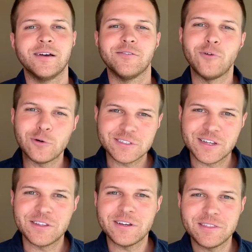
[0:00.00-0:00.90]
focus
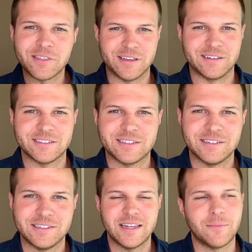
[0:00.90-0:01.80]
on the good things.
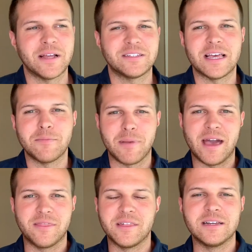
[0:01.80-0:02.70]
And I'm not saying
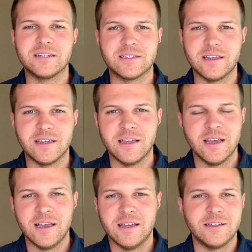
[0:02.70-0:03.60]
bad things that,
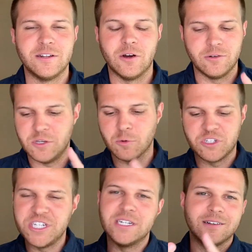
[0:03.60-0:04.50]
you know, you were
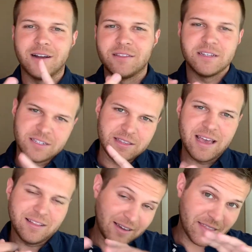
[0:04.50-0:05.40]
cheated on and this and
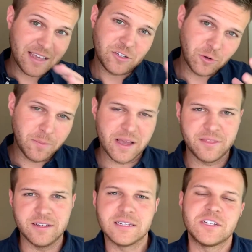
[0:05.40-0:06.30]
that, like that sort of bad
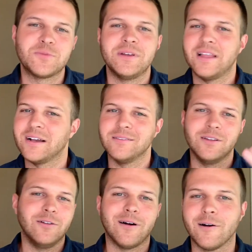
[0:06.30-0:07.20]
things. I just mean like
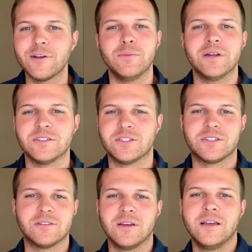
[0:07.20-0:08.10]
little
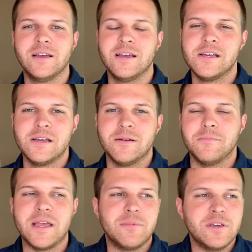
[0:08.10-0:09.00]
arguments,
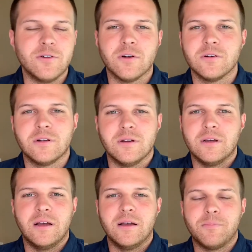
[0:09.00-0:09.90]
Maybe your
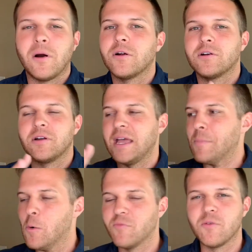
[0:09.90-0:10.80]
uh, partner came
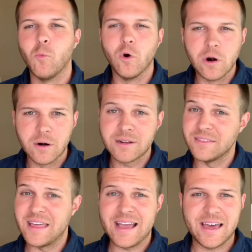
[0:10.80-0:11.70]
home from work
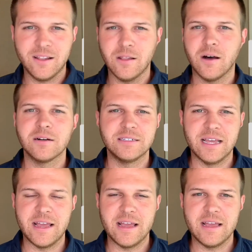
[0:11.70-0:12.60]
and they had a long
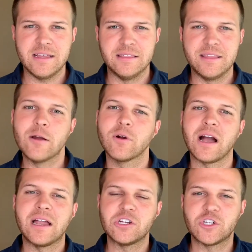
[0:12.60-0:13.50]
day and they were kind of